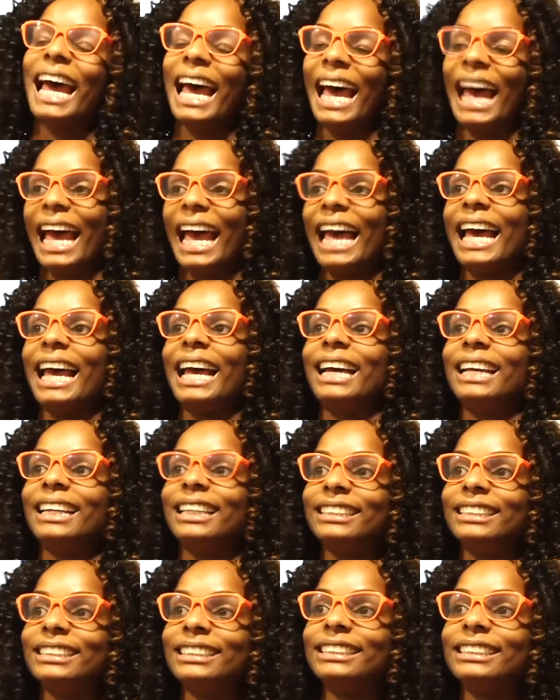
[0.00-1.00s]

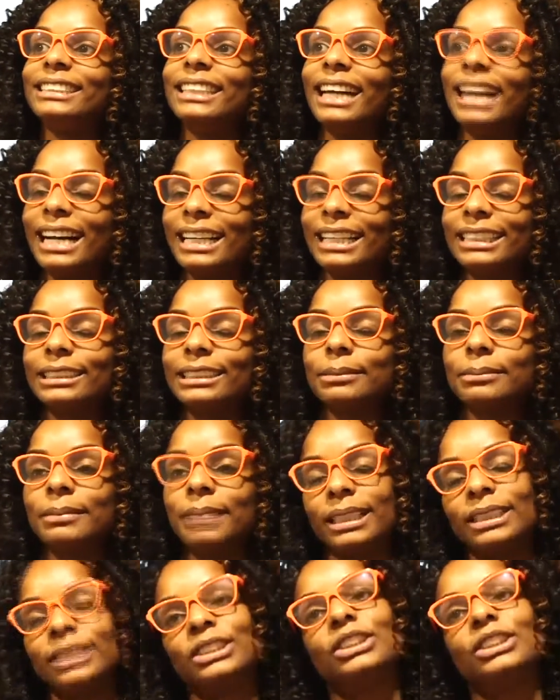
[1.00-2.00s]
and not as
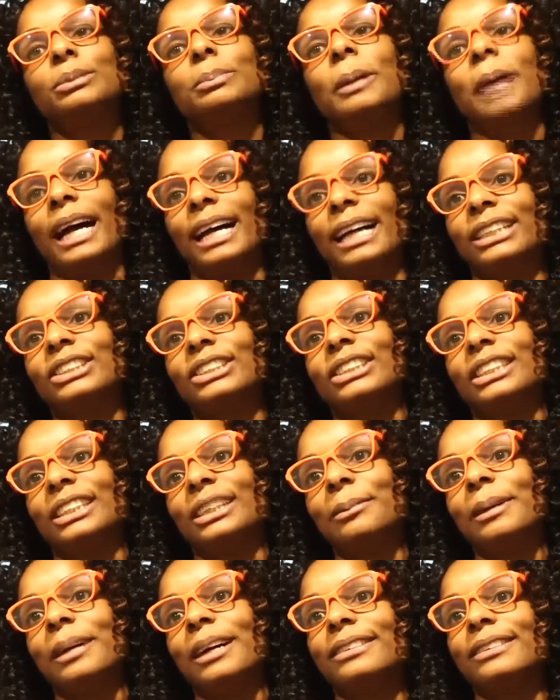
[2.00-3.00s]
much passionate
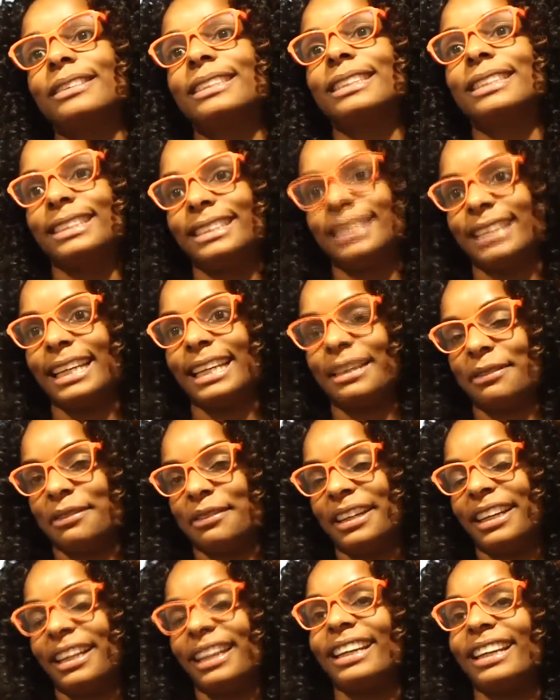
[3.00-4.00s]
about
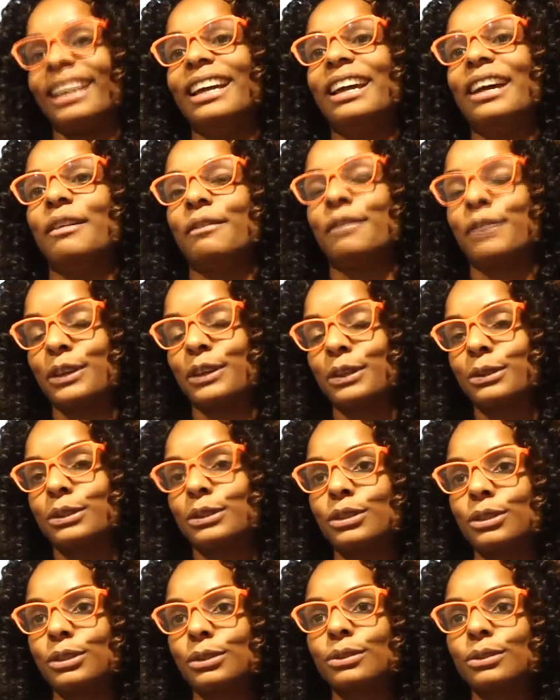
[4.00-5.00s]
saving for those
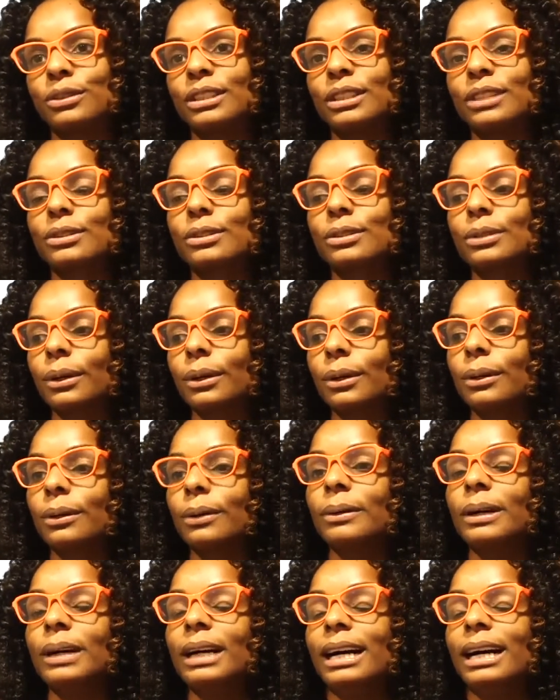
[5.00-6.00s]
shoes. And
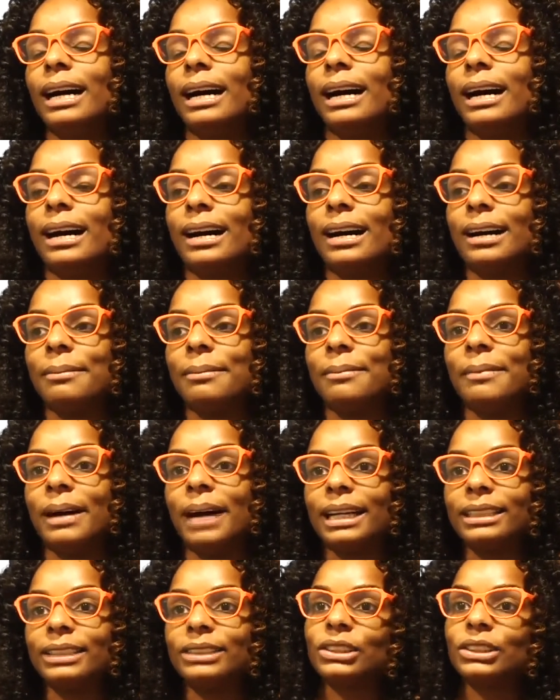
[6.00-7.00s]
so
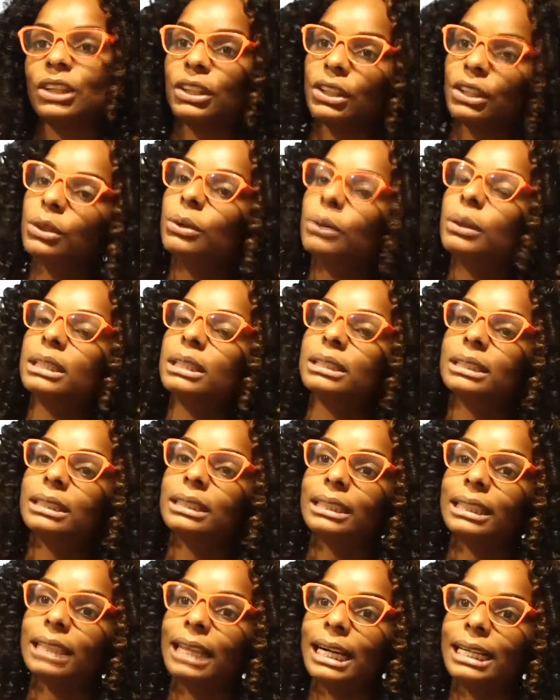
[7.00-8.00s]
I started going to the
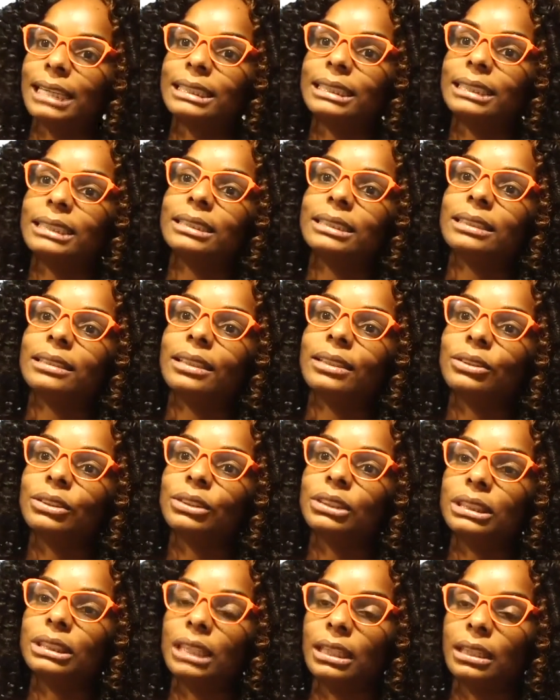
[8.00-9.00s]
classes and
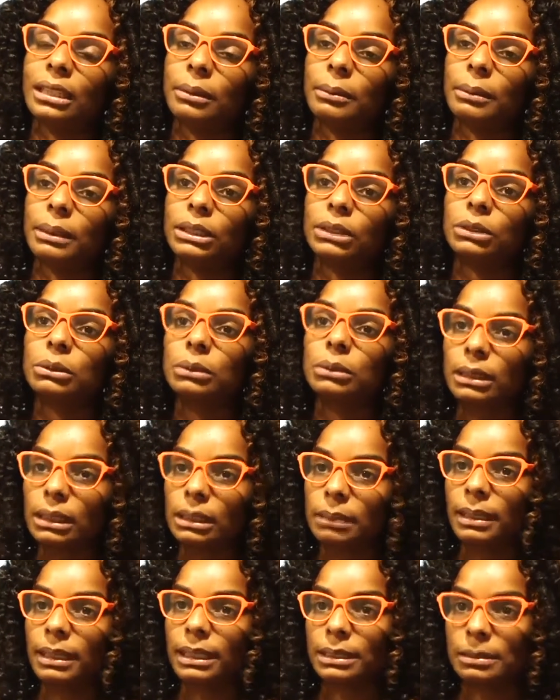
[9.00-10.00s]
understanding what it truly
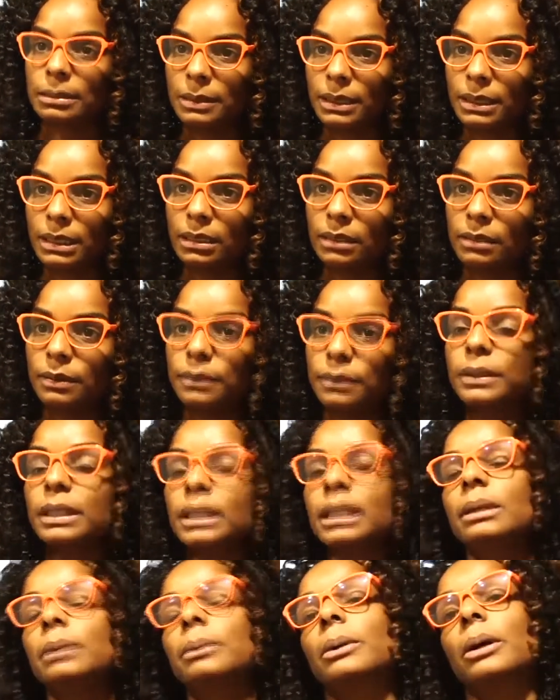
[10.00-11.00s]
meant to be
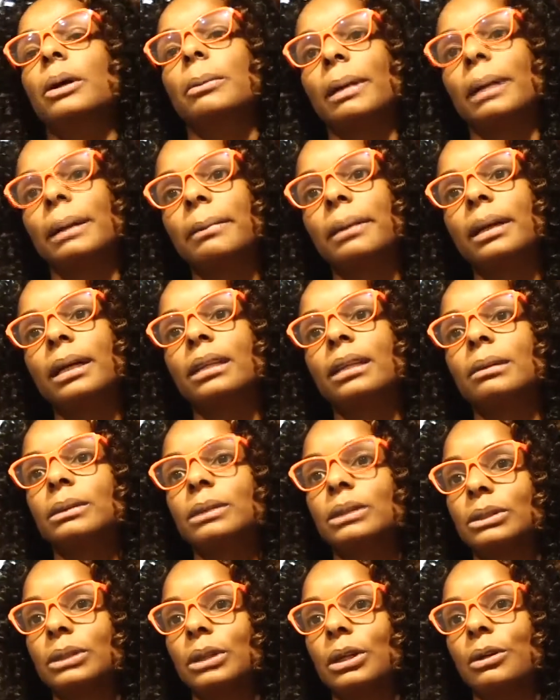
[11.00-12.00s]
dfree, where my money
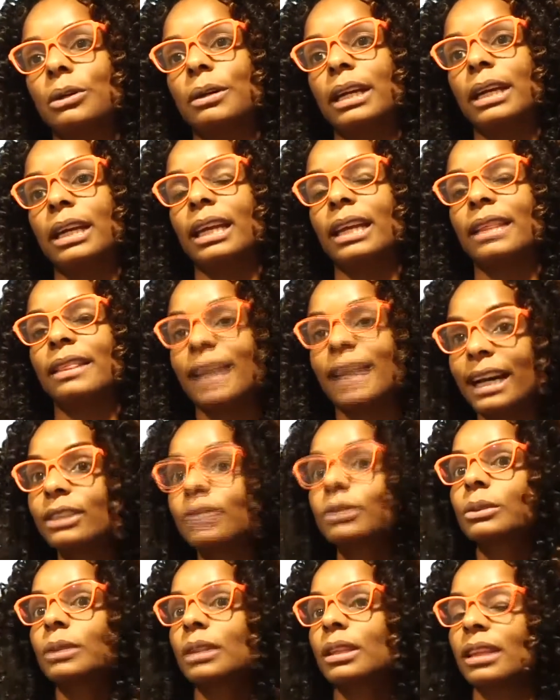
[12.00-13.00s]
was going, and that
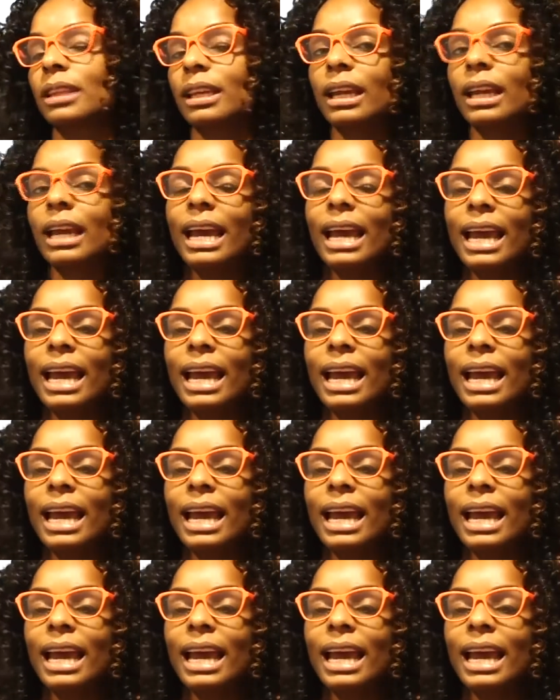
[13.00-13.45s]
sort of thing.